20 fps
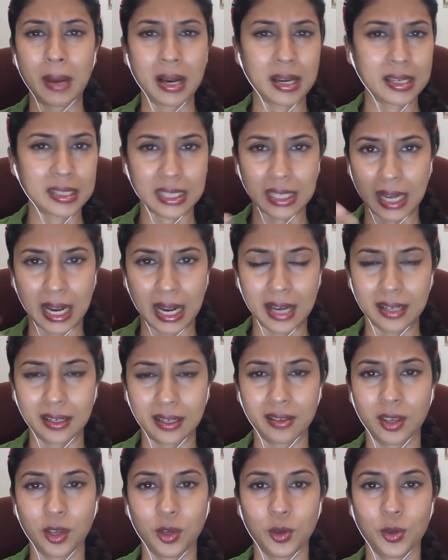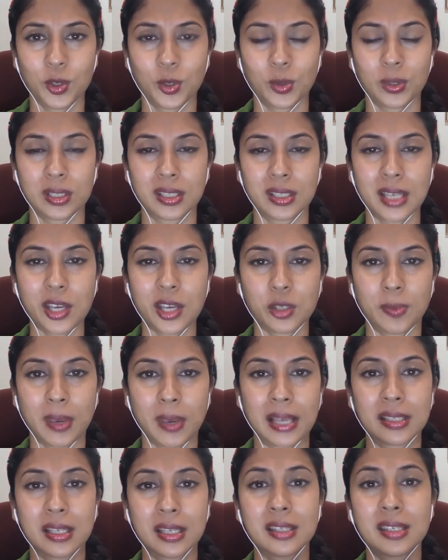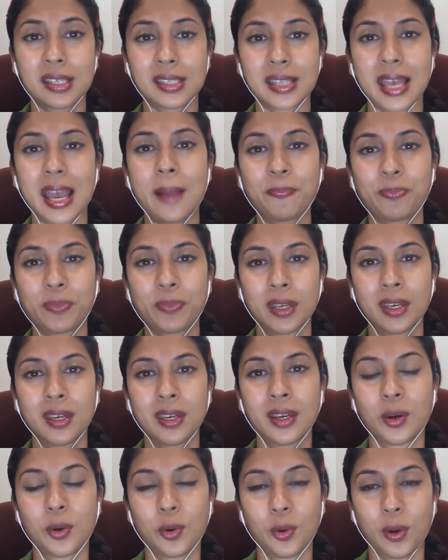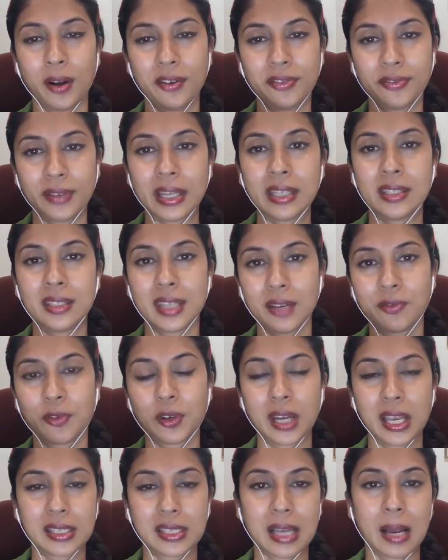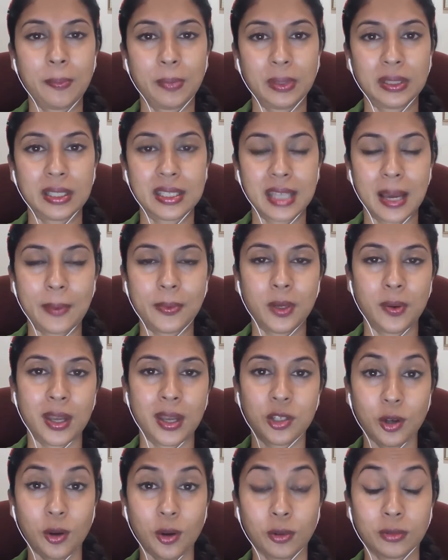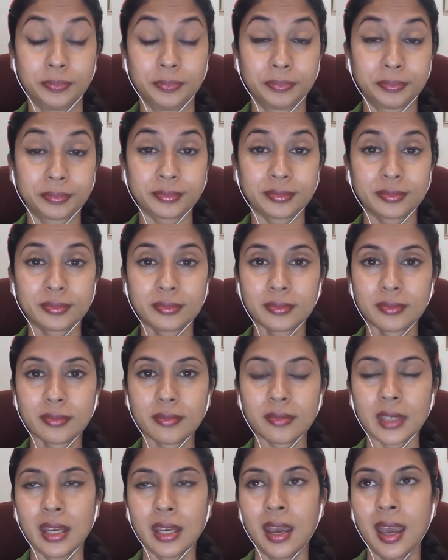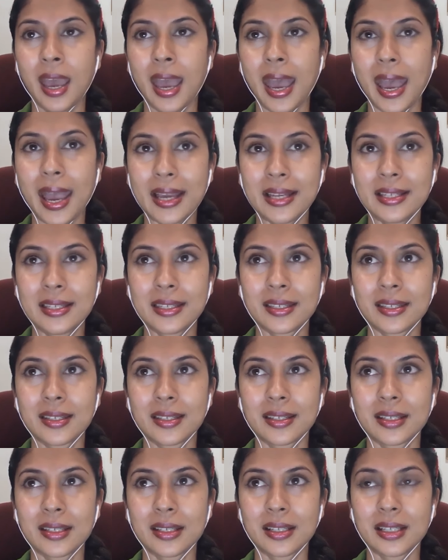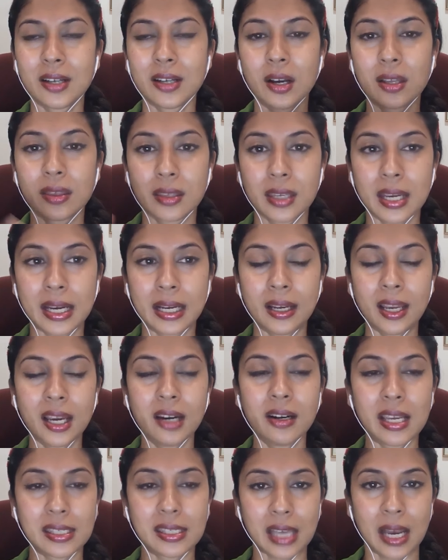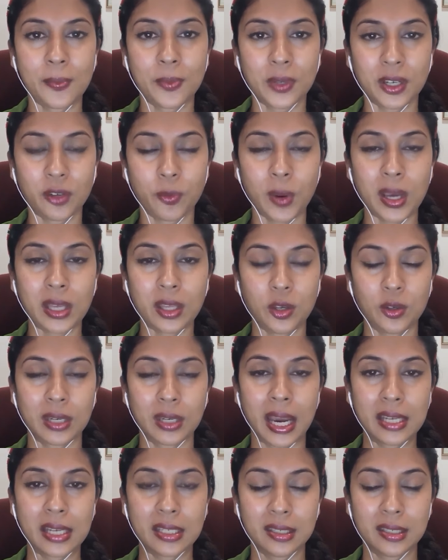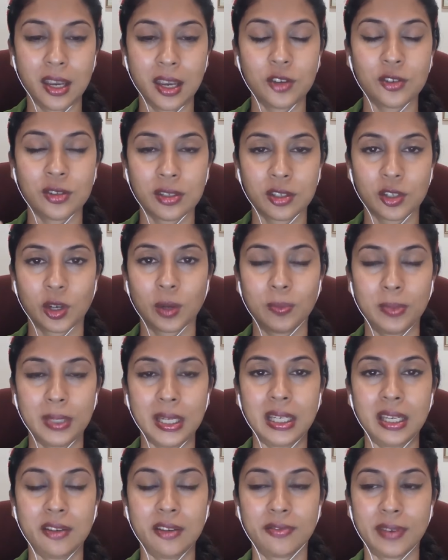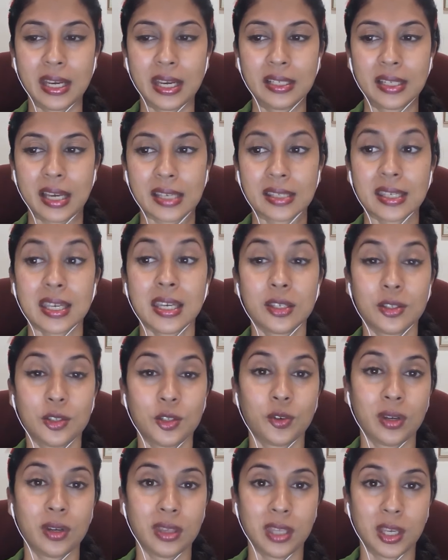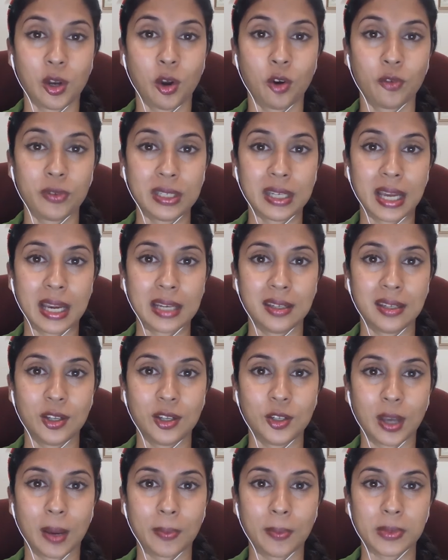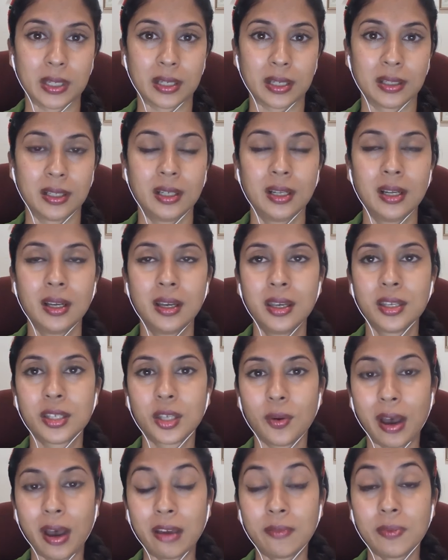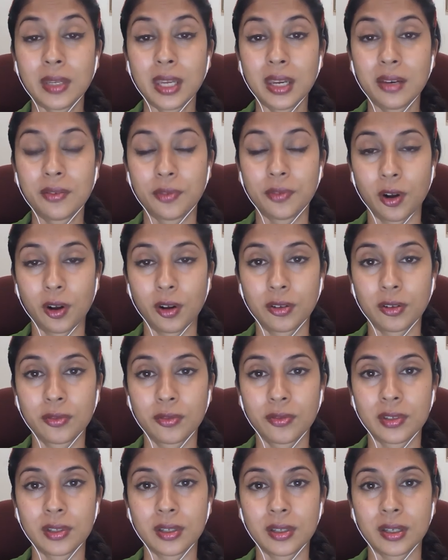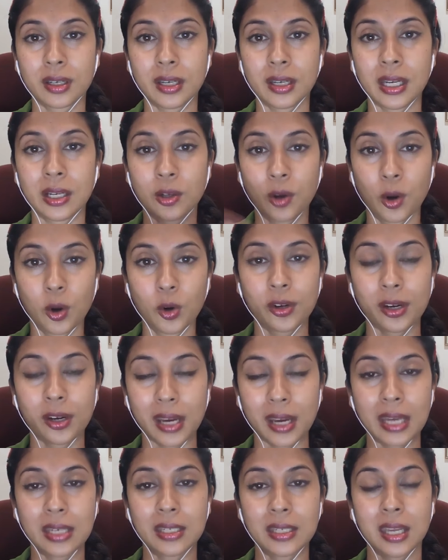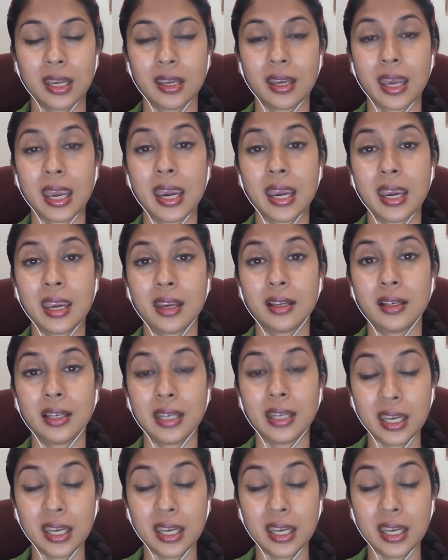MasterCard and the usual suspects, it's the same who are funding, for example, the WHO. And the clear example of where the United Nations completely failed us is during the COVID-19 chapter. So I've been involved in co-creating a